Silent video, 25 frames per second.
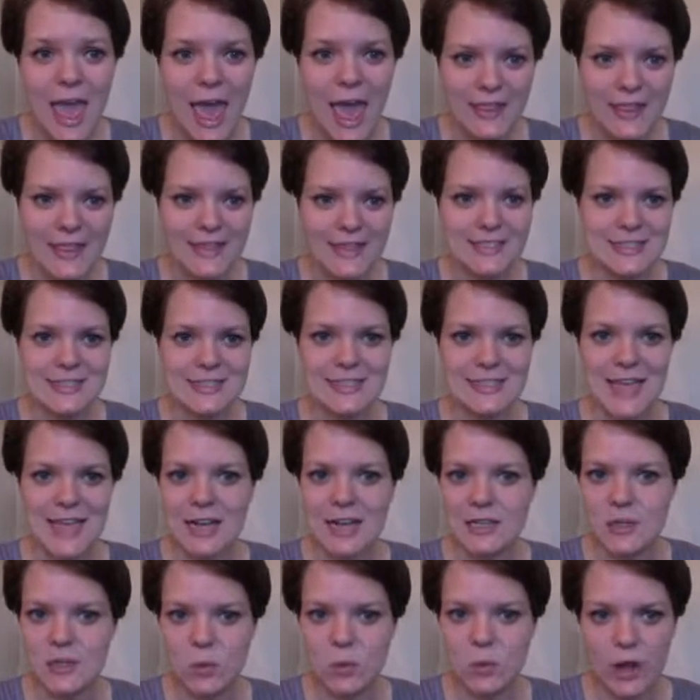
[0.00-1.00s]
And that's
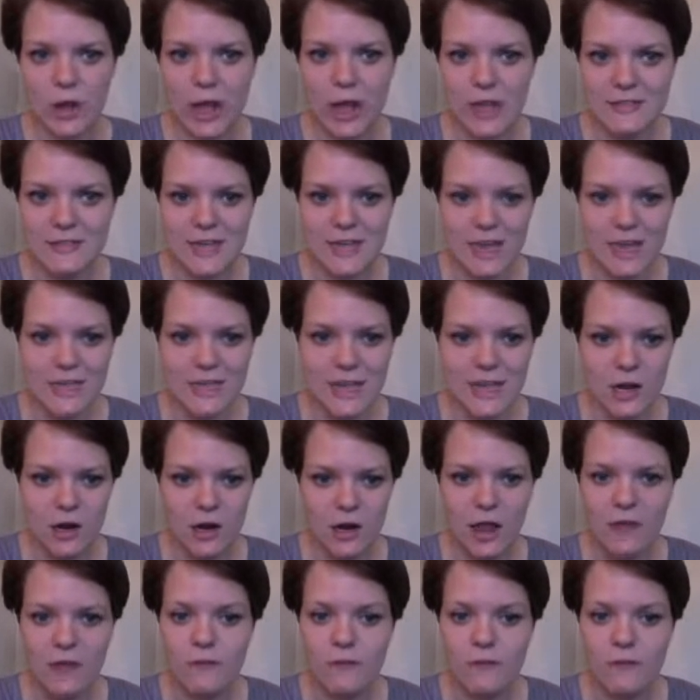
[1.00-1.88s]
exactly what I've done here.